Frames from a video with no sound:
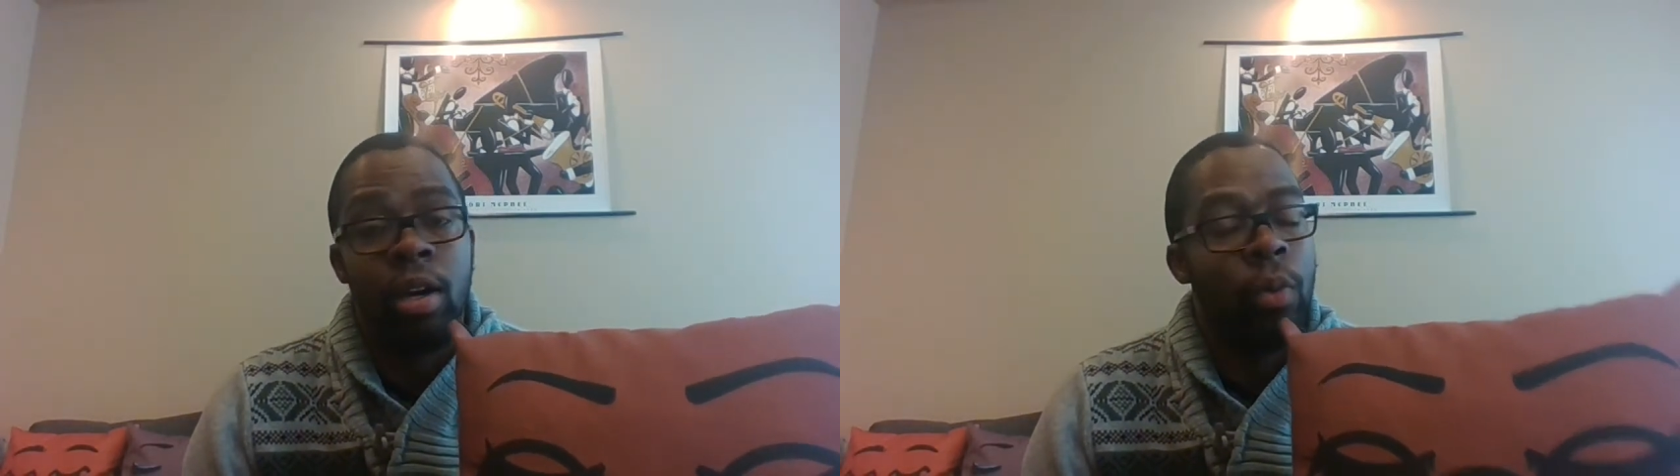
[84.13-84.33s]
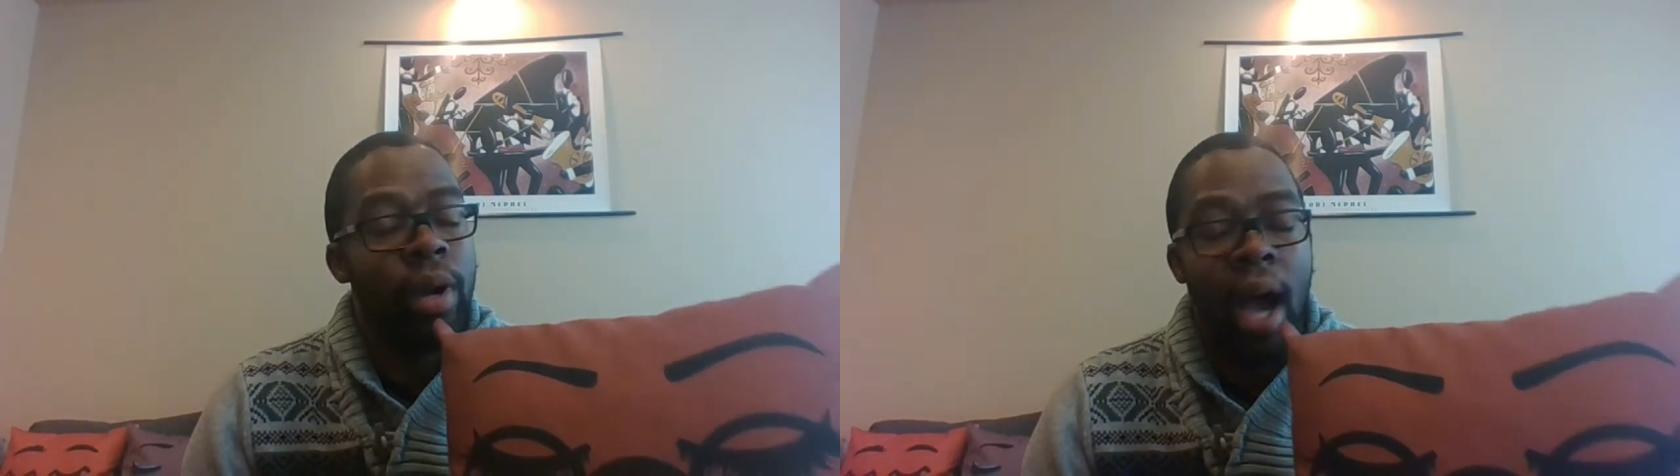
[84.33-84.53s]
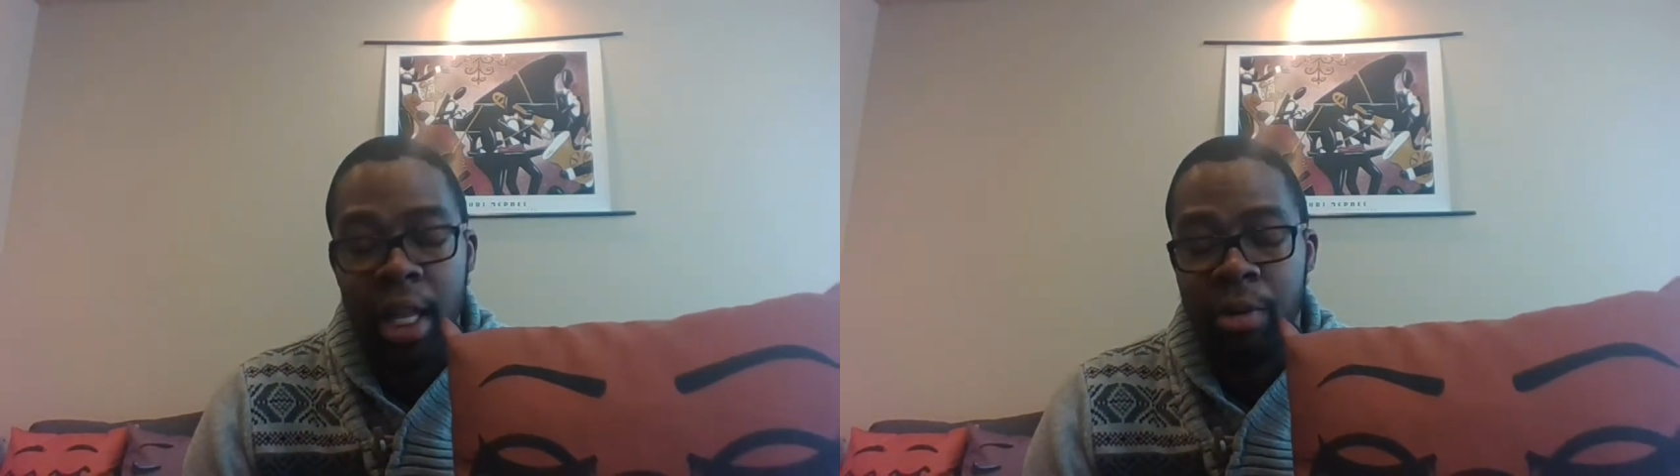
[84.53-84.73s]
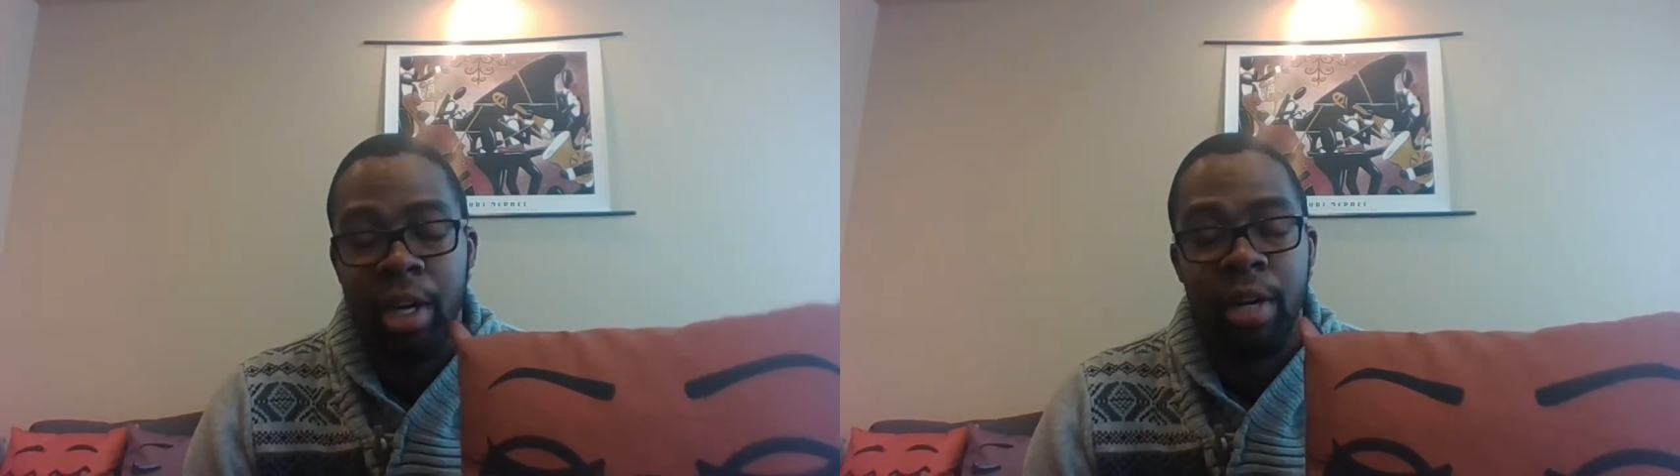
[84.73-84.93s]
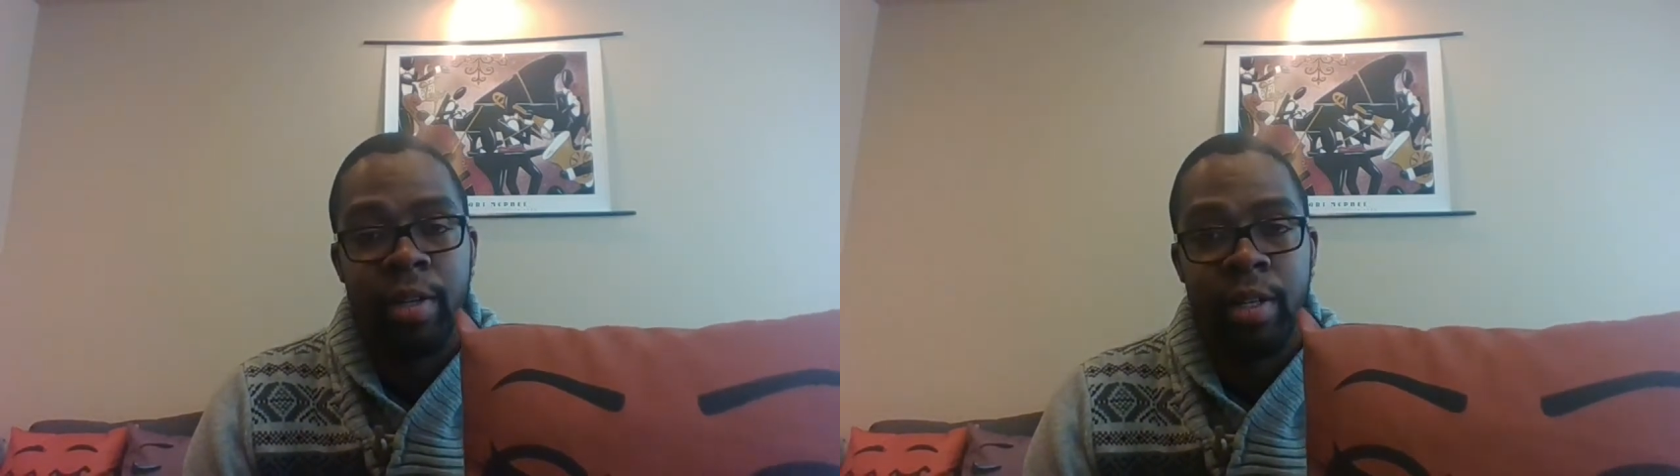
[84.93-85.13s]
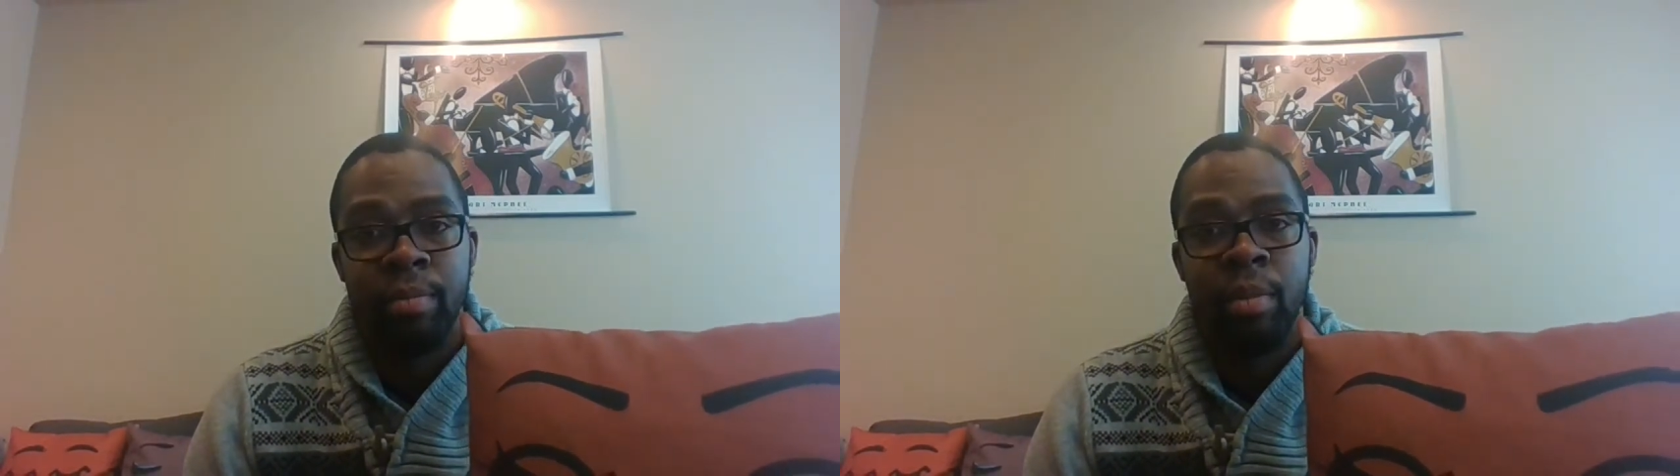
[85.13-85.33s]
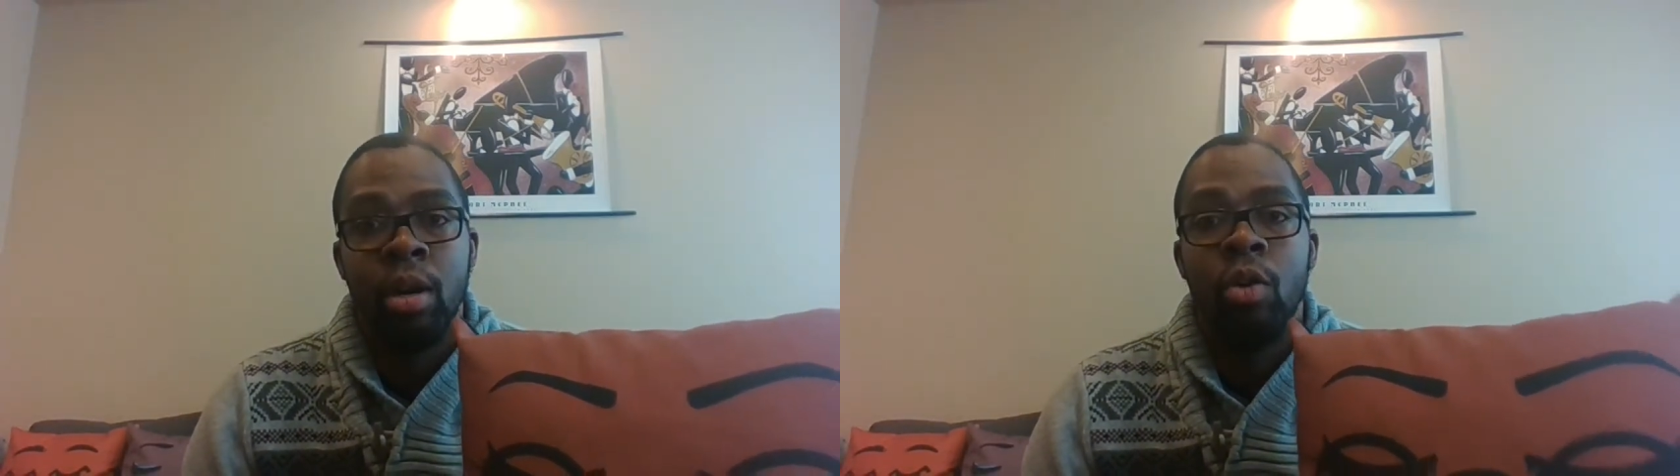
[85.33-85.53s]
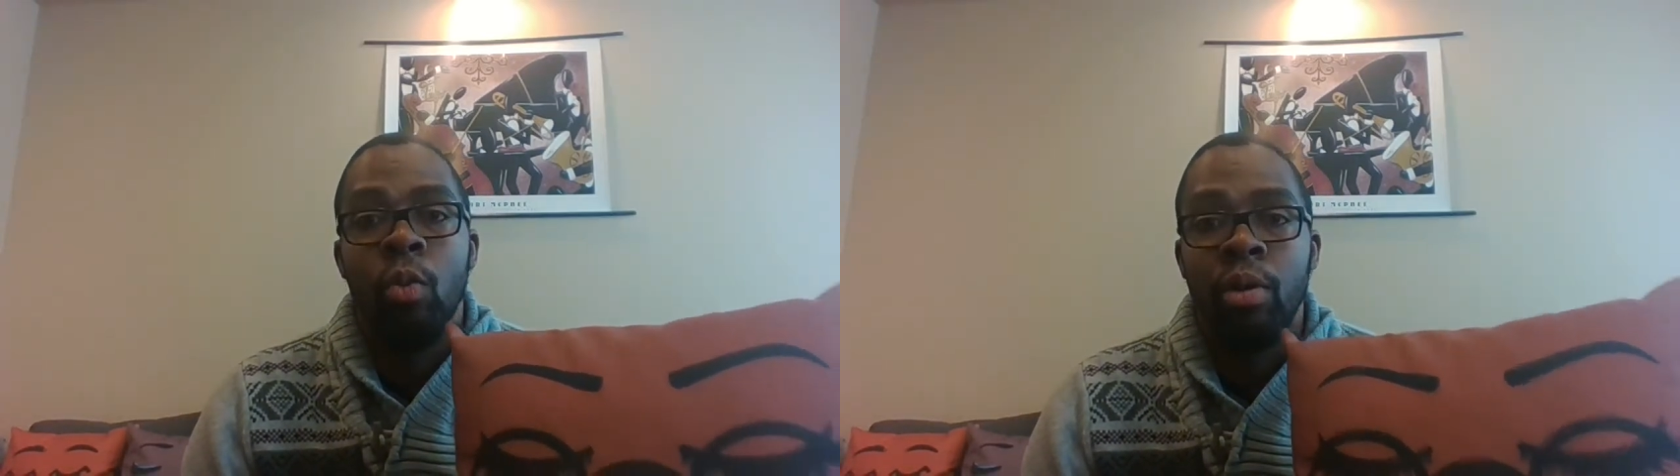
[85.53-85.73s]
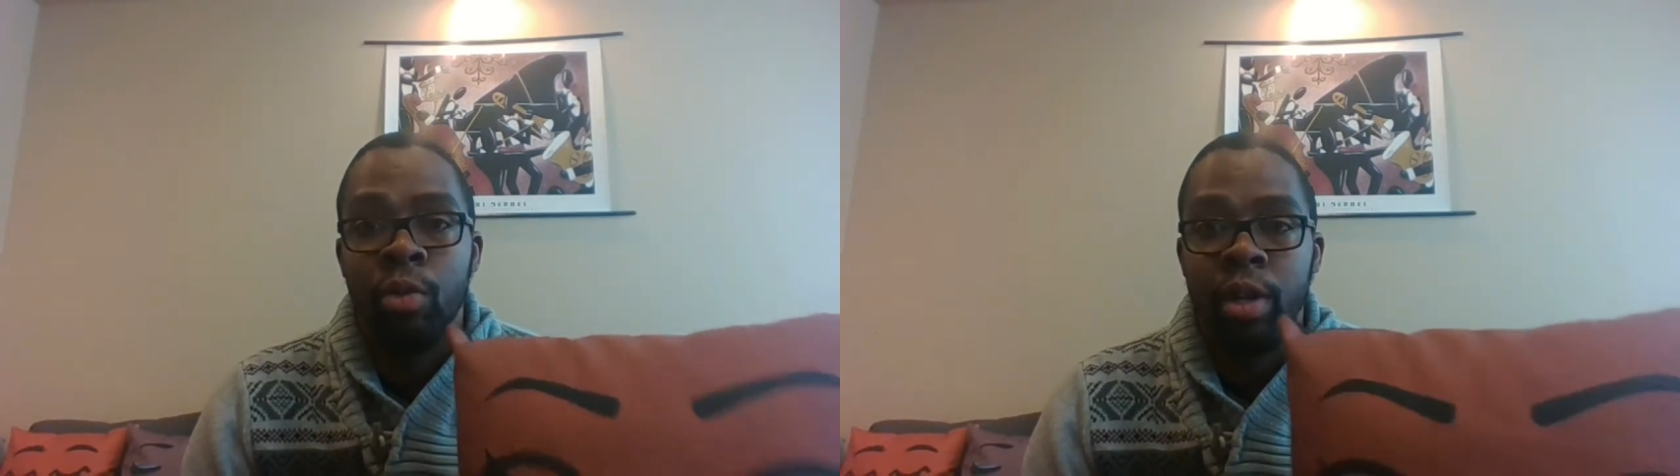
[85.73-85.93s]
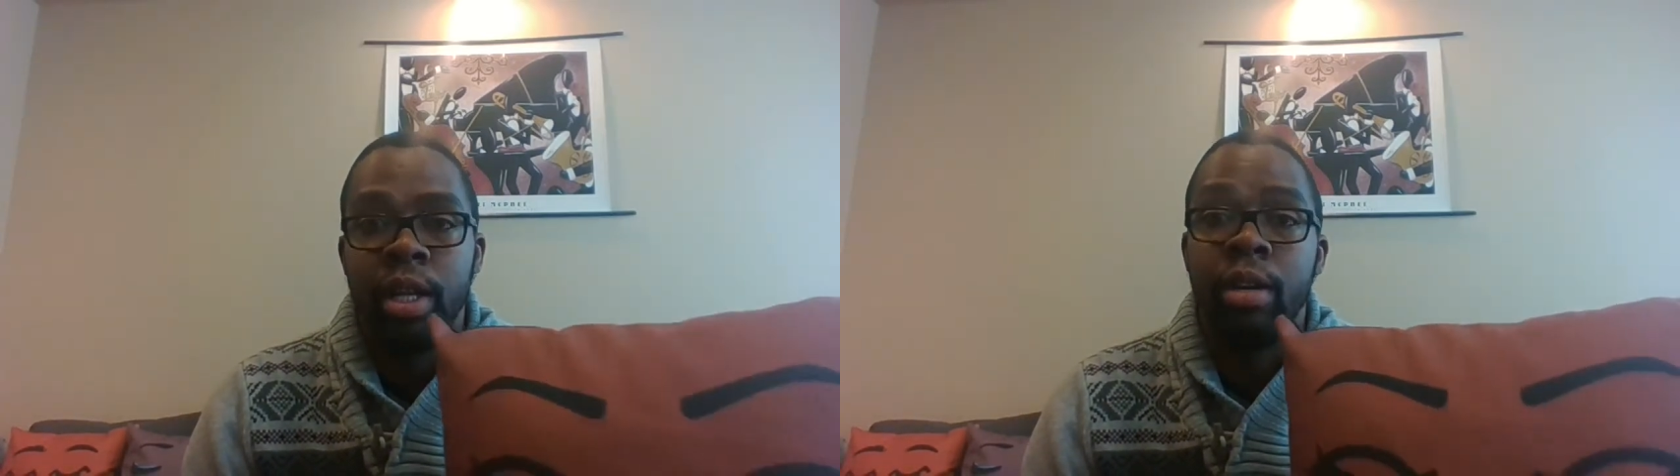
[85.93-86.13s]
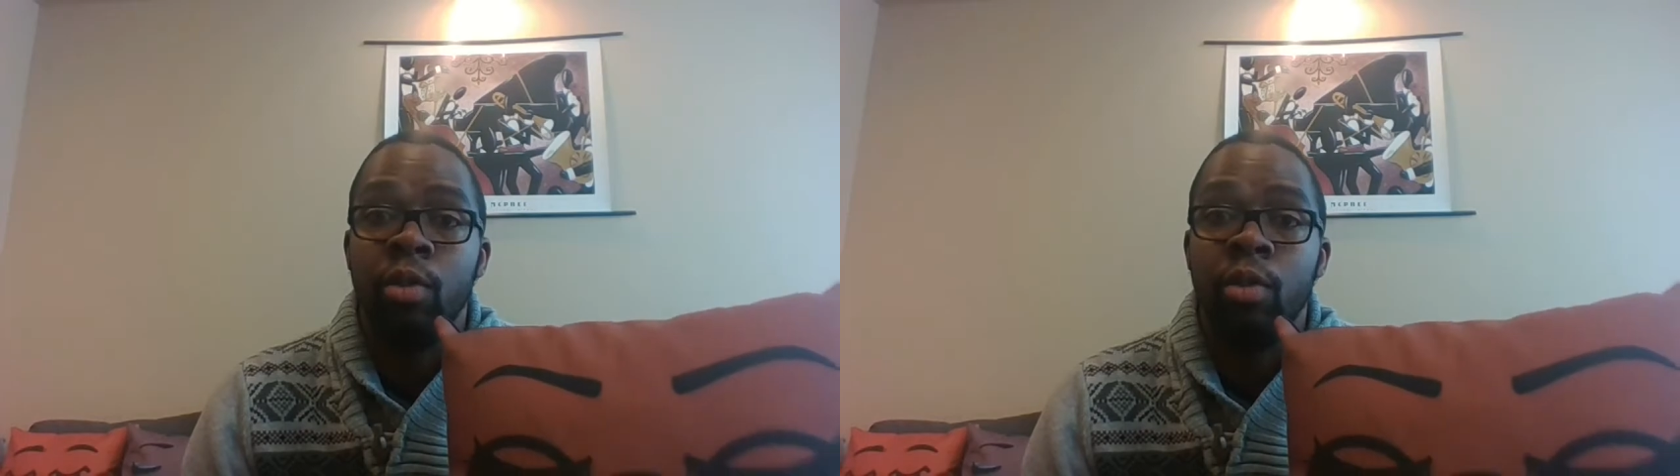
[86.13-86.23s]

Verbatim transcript: We highly recommend them. We really,